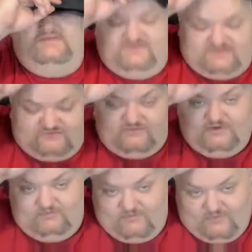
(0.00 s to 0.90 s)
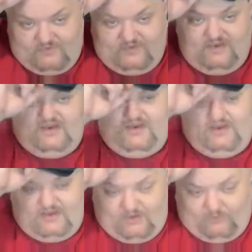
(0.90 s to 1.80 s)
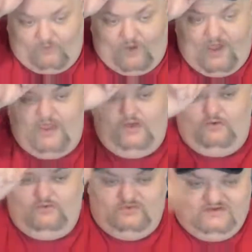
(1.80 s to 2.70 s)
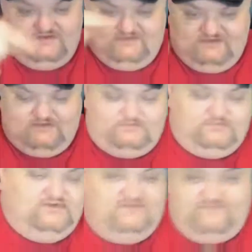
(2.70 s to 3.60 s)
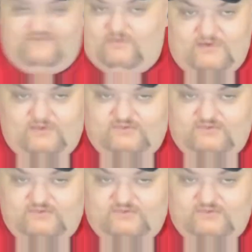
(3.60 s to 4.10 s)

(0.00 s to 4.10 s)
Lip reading: to stream a while, you need to tip. Because if I don't want